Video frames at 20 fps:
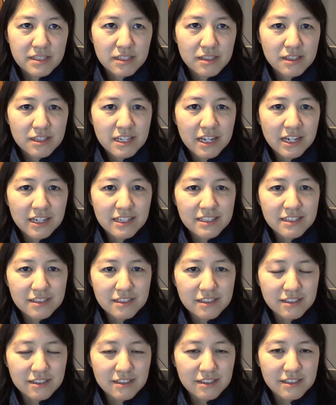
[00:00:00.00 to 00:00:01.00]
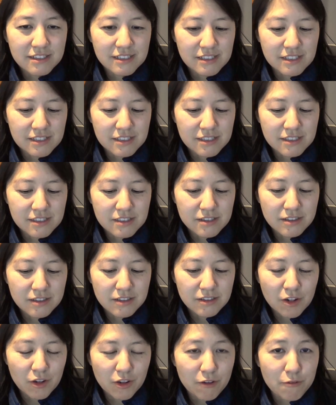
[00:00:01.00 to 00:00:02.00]
Basically, the idea is,
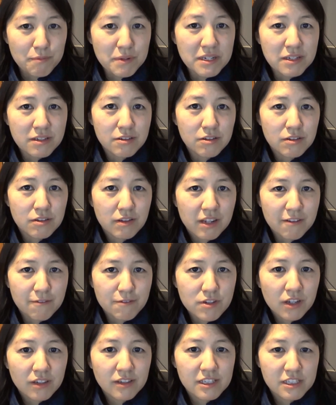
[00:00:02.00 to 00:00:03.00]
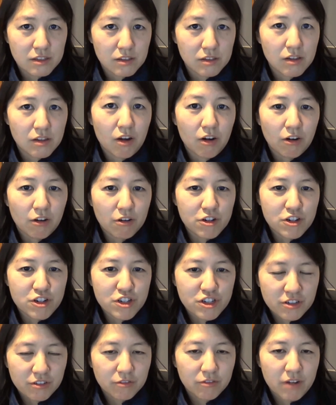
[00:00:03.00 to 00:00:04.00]
you know, they've done these
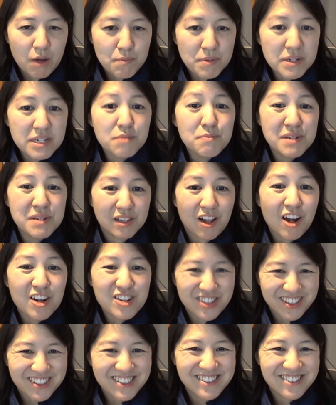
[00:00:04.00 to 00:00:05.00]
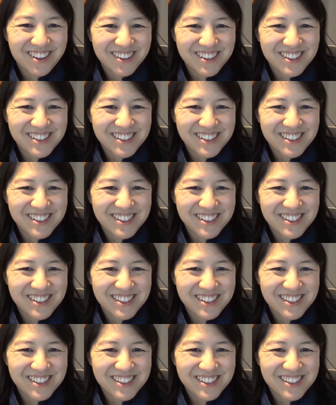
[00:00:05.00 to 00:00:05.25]
large epidemiologic